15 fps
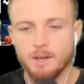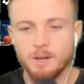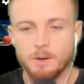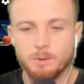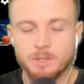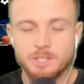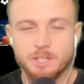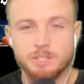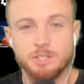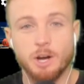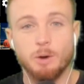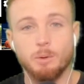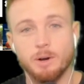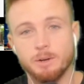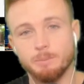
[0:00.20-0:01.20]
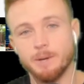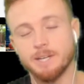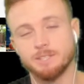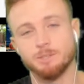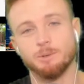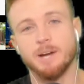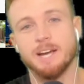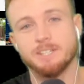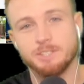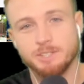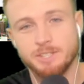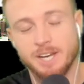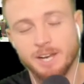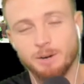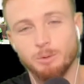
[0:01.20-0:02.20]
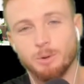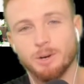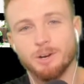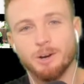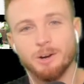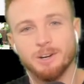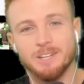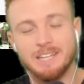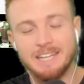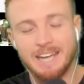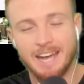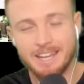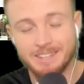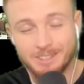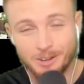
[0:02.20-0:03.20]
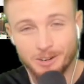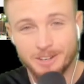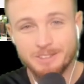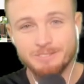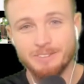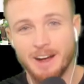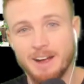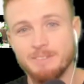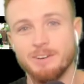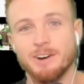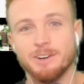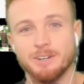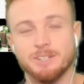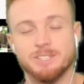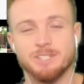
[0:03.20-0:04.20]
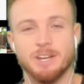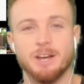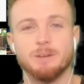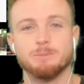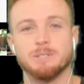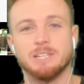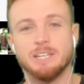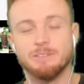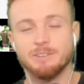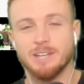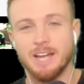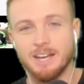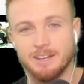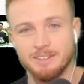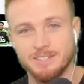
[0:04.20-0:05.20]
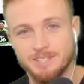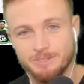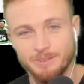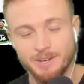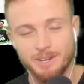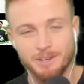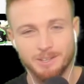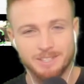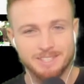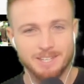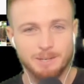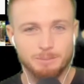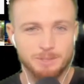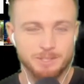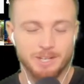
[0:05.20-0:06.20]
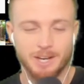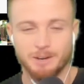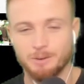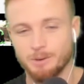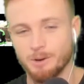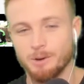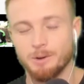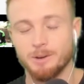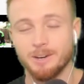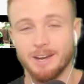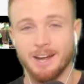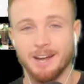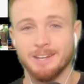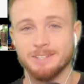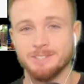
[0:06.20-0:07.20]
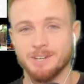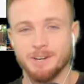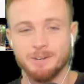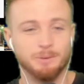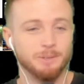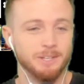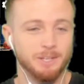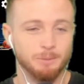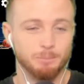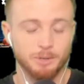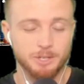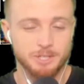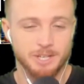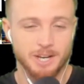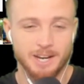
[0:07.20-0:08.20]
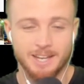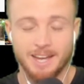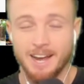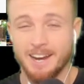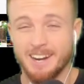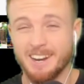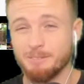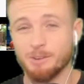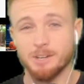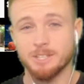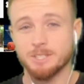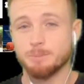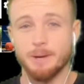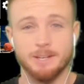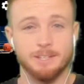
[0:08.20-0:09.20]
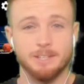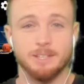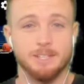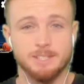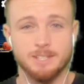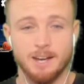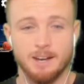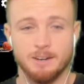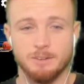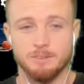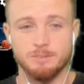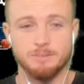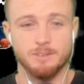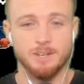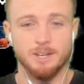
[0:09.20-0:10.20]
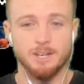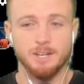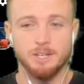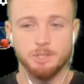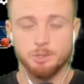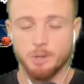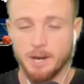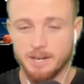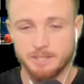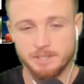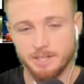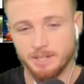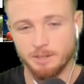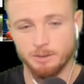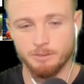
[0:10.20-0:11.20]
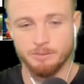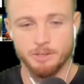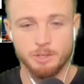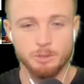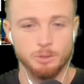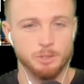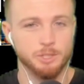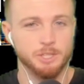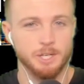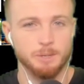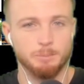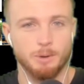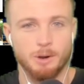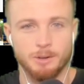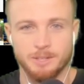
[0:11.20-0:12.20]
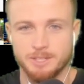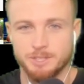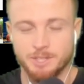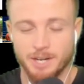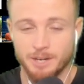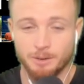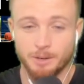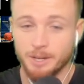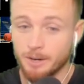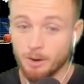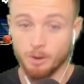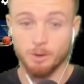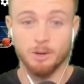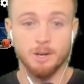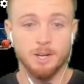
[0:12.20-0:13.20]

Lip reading: What's good, y'all? Welcome back to Reaction Channel. We're currently at 3,500 subs. Leave a like on this video. Let's keep the channel growing. I genuinely appreciate it. I never expected this kind of traction or viewership on this channel at all.